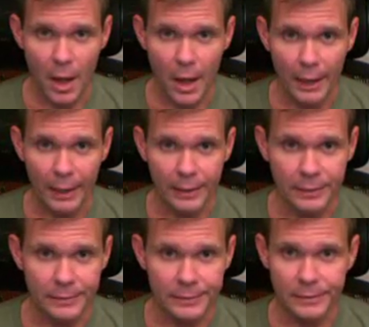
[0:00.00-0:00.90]

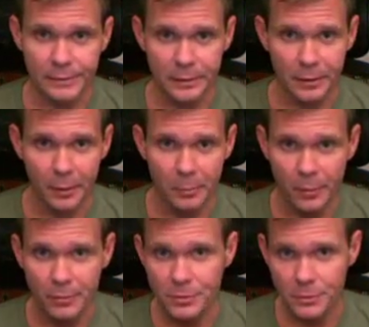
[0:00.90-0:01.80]
and it
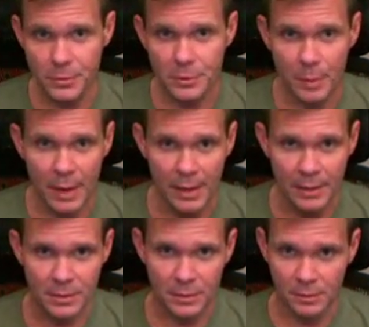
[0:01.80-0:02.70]
moves through
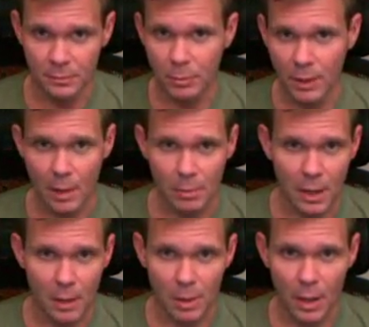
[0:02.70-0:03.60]
space and blah blah
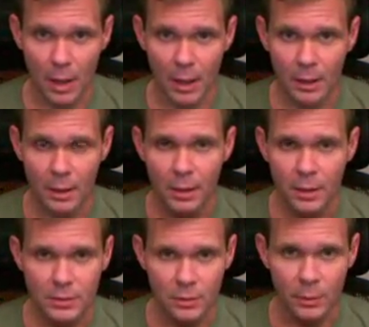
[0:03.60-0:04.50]
blah,
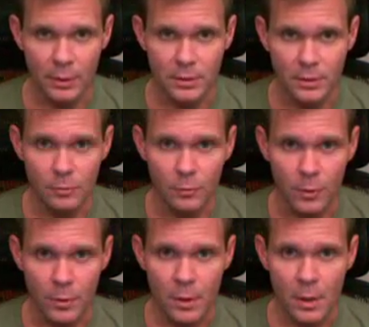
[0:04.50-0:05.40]
so on and so forth.
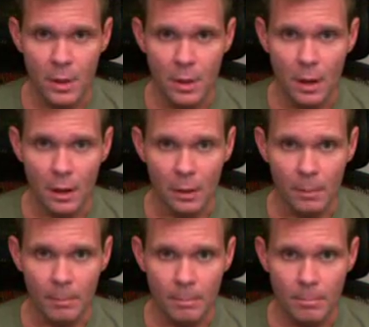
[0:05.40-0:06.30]

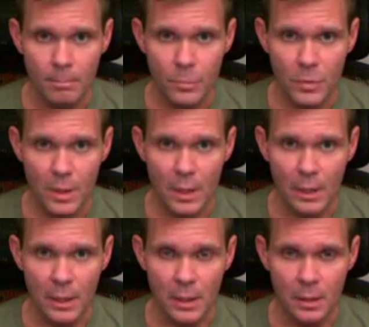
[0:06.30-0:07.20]
Um,
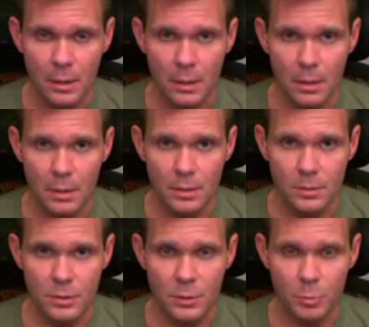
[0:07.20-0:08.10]
and
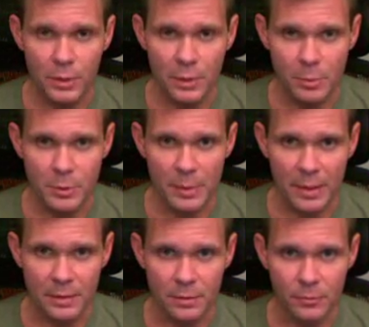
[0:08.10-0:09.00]
just to put it in
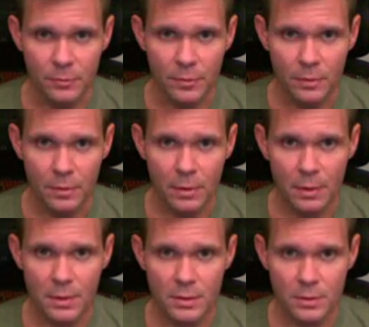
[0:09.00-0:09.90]
perspective,
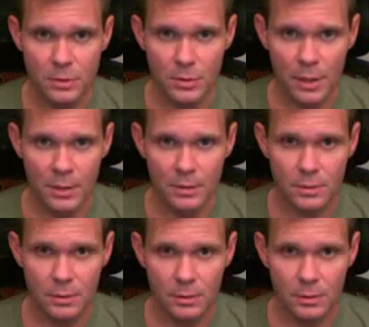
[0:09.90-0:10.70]
this is just